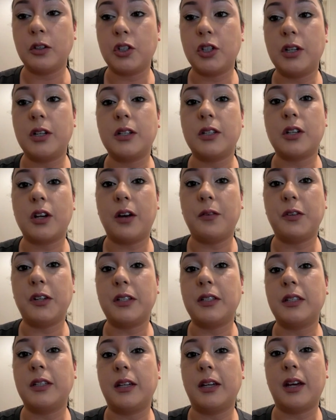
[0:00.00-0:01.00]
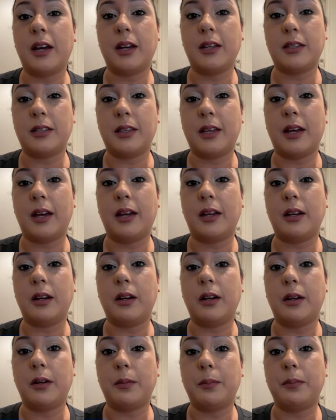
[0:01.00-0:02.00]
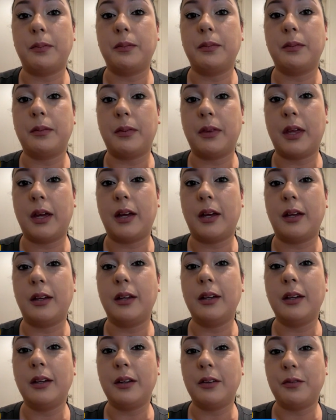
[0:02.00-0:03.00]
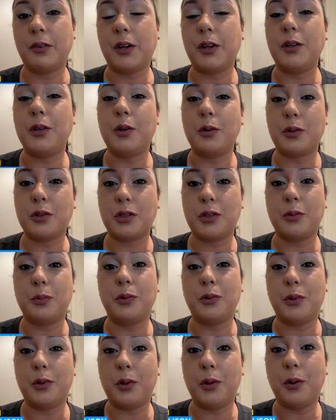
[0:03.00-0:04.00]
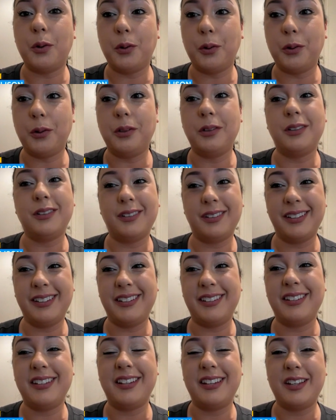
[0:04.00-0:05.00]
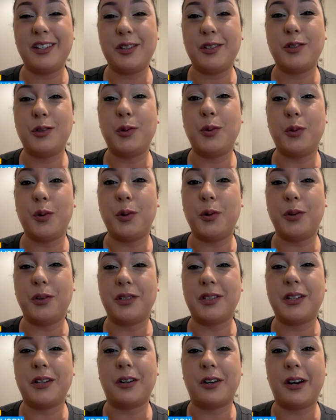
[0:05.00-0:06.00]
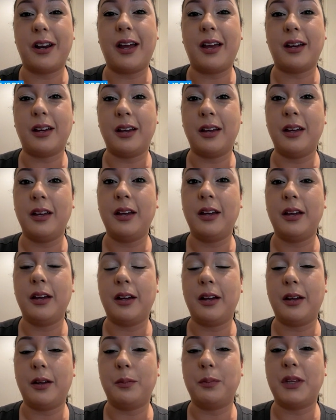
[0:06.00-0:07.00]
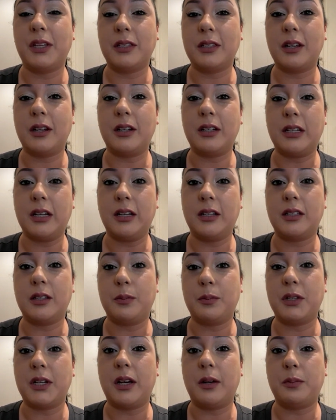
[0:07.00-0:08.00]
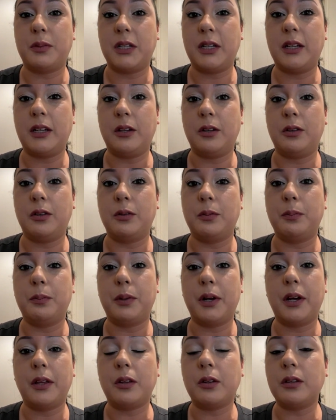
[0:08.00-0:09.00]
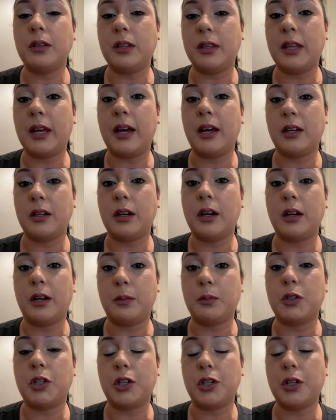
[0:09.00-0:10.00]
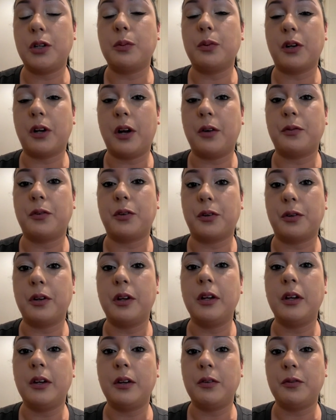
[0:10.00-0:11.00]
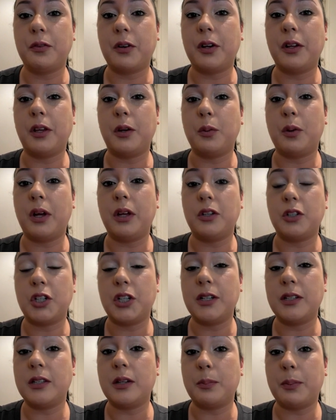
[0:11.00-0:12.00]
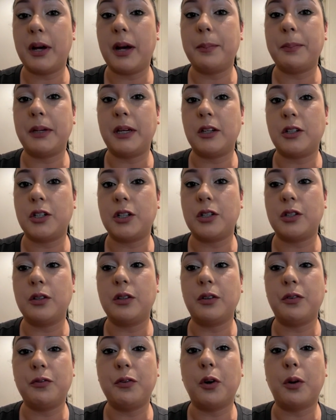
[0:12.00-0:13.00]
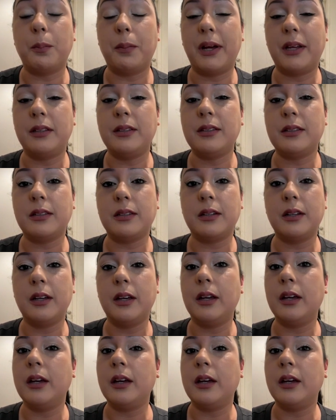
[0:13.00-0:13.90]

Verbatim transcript: She just obviously has that, um, that very noticeable hole, two holes in her neck. Um, that's going to take some time to heal. But other than that, um, she should recover fairly well. And she's a puppy. She's only four months.